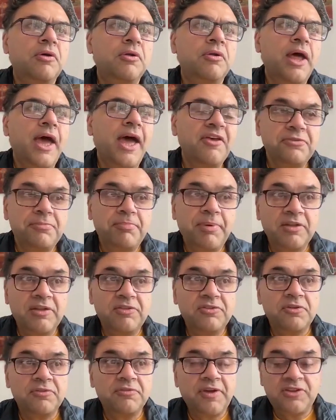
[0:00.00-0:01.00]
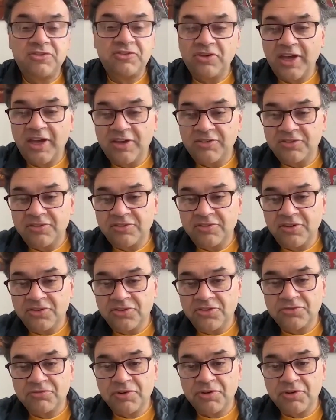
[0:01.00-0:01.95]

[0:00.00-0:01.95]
aspects of education such as